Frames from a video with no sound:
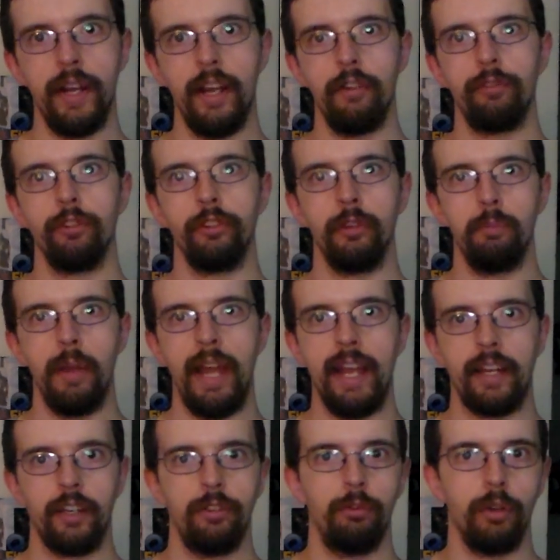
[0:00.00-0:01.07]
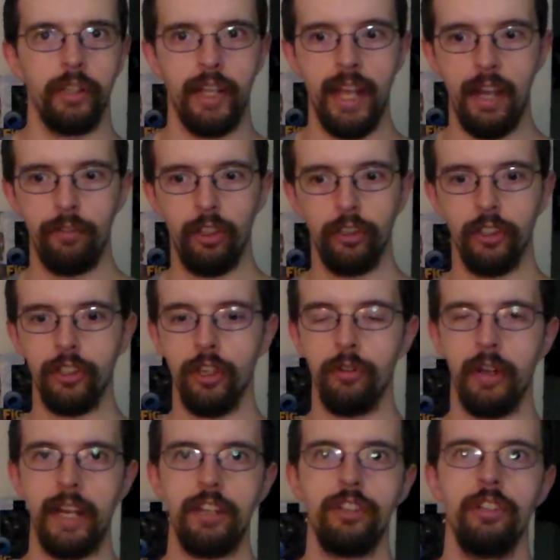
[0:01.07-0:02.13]
brought out from the back where they have all the
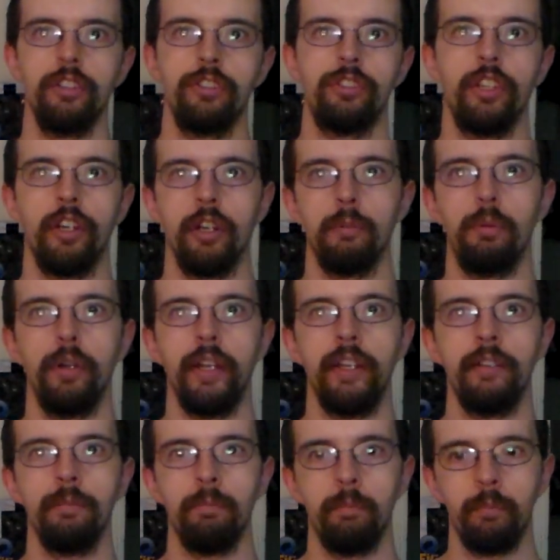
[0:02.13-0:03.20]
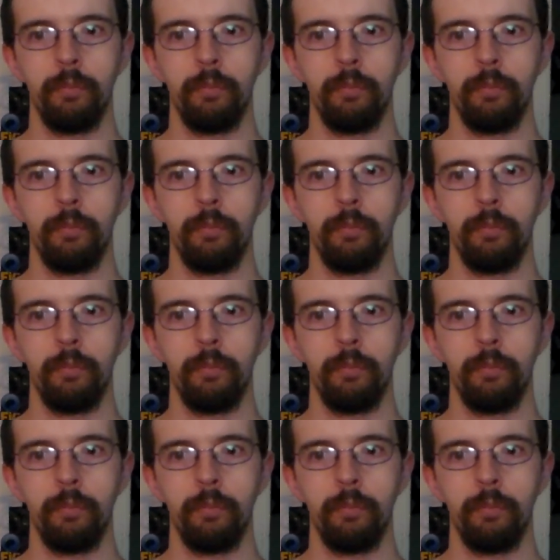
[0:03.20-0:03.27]
donations that are put in.